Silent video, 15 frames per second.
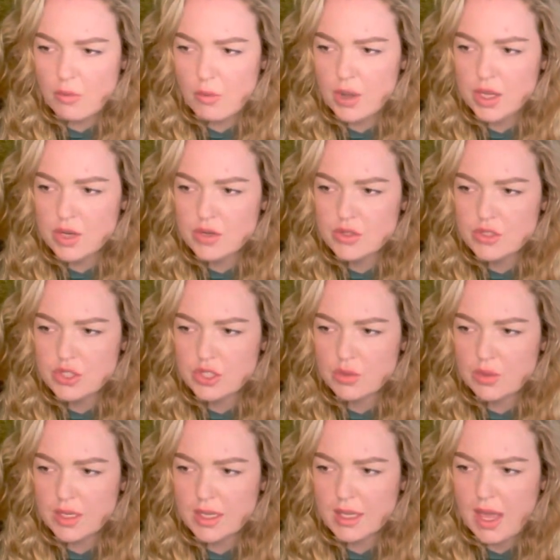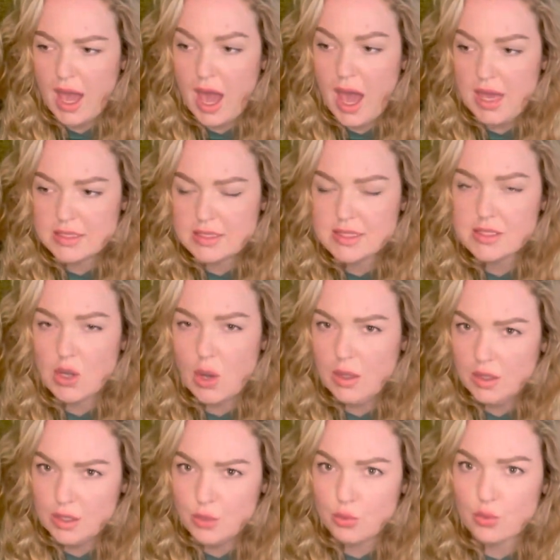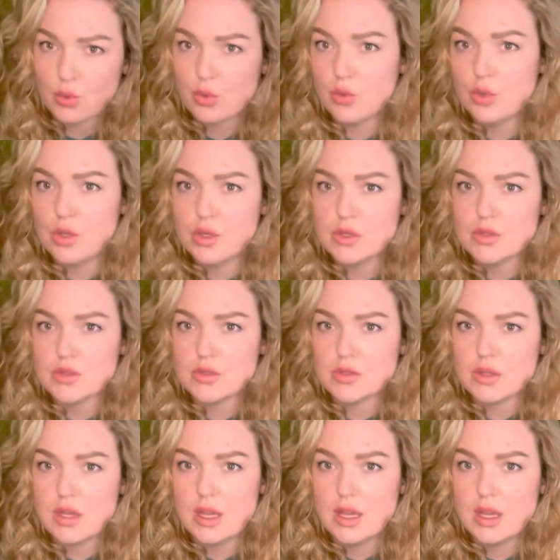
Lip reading: What you're doing has solid rules.